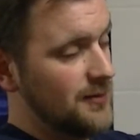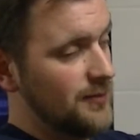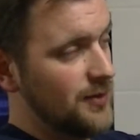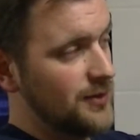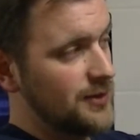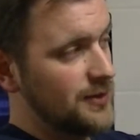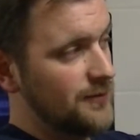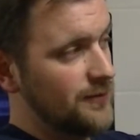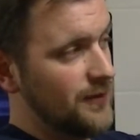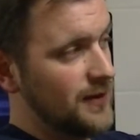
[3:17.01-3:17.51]

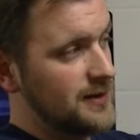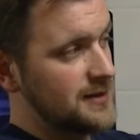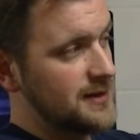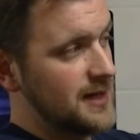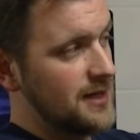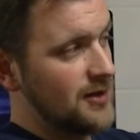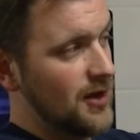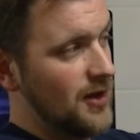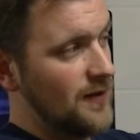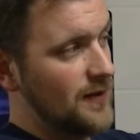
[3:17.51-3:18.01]
put the front
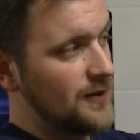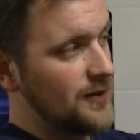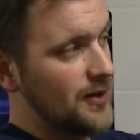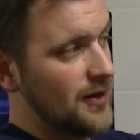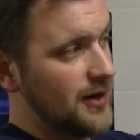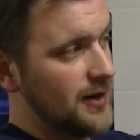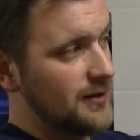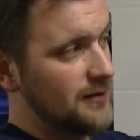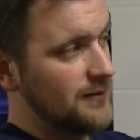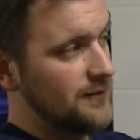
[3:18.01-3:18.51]
sight on the
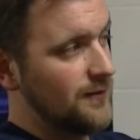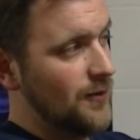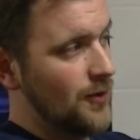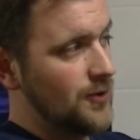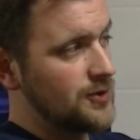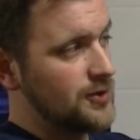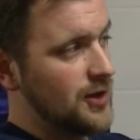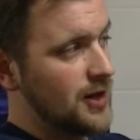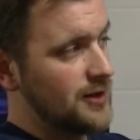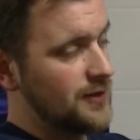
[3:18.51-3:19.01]
target,
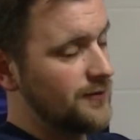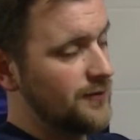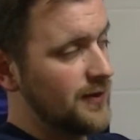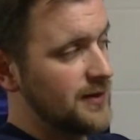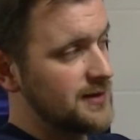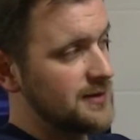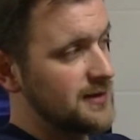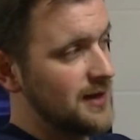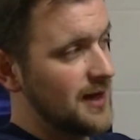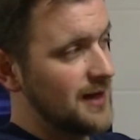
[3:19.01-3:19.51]
focus your eye on the
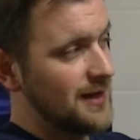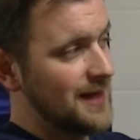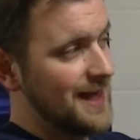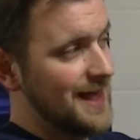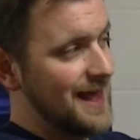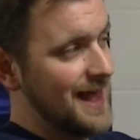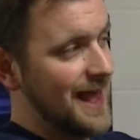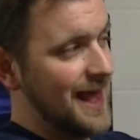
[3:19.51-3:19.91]
front sight,